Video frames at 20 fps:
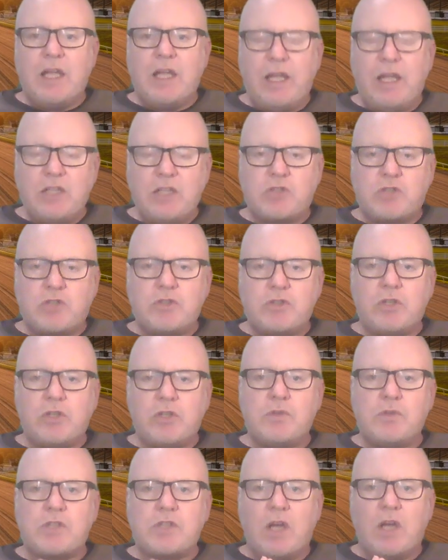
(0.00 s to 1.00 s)

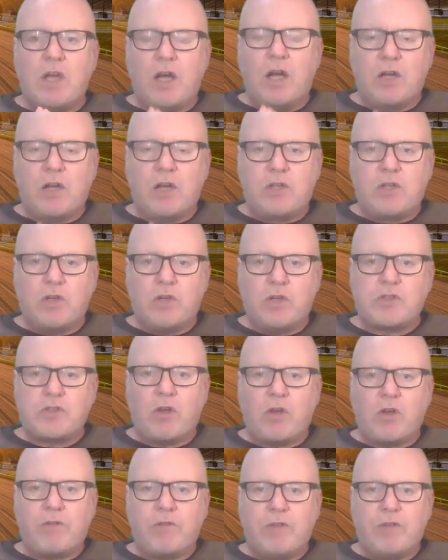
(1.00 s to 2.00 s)
introduce a
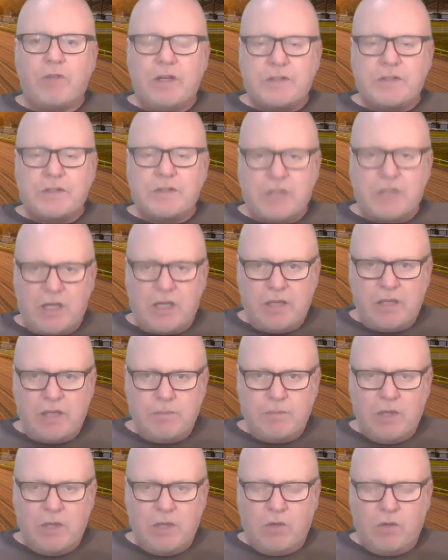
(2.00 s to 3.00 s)
cut-off
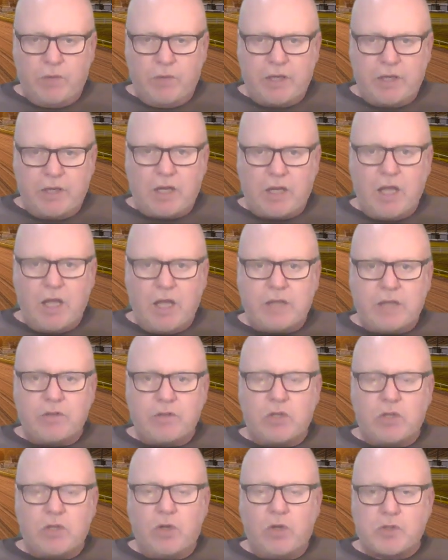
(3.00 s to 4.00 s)
time when a clerk of
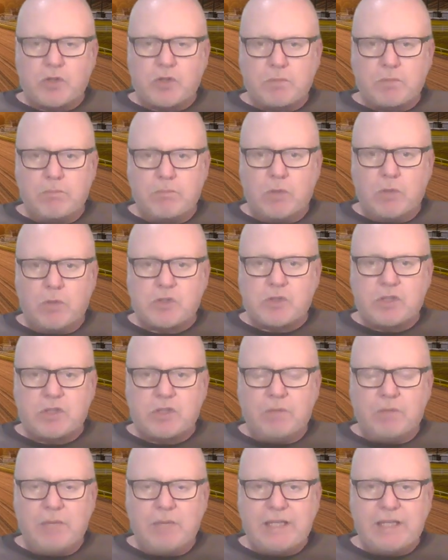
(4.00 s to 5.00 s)
the course must
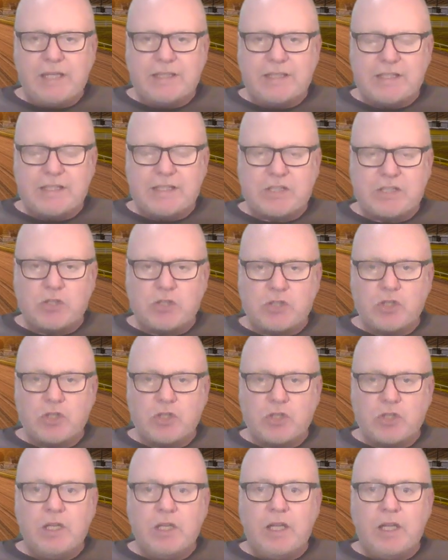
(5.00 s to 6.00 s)
make a
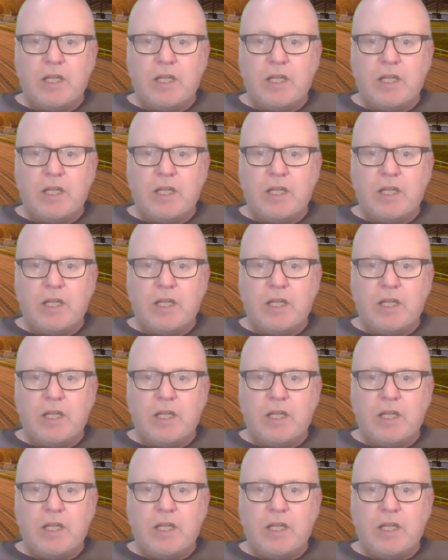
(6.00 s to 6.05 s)
decision.